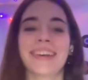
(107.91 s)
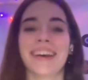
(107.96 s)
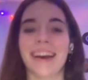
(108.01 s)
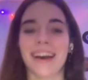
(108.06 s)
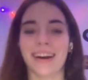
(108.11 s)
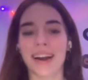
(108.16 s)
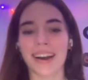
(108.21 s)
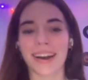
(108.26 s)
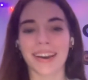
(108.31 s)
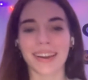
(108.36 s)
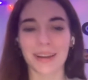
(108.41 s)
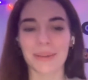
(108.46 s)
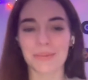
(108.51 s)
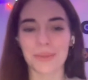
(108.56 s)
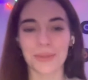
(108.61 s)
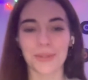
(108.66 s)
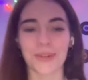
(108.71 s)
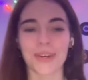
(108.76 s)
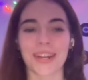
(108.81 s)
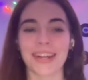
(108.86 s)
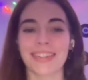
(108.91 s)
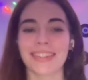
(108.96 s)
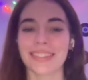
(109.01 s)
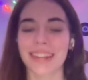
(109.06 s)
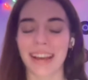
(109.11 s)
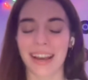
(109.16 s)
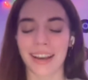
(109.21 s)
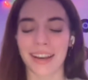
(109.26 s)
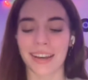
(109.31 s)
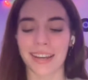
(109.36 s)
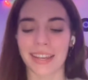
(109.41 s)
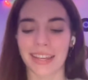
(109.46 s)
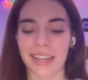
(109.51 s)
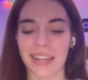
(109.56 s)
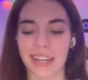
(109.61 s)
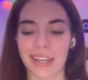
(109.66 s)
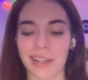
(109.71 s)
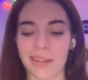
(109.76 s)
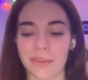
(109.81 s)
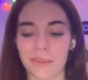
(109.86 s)
Hi, I'm Laura. I
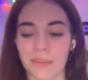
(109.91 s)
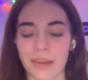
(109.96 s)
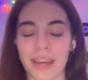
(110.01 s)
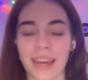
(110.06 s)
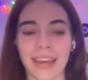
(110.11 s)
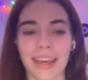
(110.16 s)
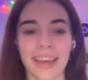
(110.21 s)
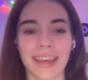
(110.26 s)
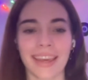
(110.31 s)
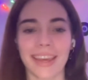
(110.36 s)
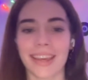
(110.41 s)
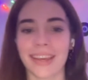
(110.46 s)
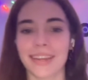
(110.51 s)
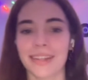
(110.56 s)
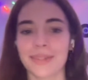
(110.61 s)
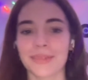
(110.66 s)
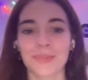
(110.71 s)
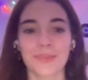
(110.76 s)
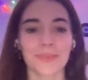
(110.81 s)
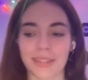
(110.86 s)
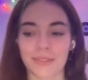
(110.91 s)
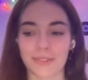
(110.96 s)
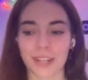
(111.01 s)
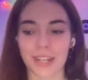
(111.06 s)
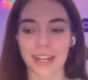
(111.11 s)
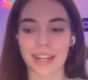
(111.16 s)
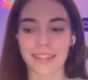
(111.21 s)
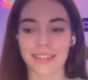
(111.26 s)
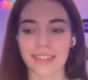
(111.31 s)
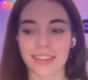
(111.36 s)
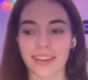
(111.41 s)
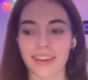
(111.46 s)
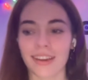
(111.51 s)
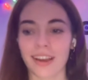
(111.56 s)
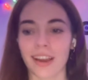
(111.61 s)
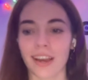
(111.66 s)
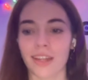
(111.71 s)
am a freelancer.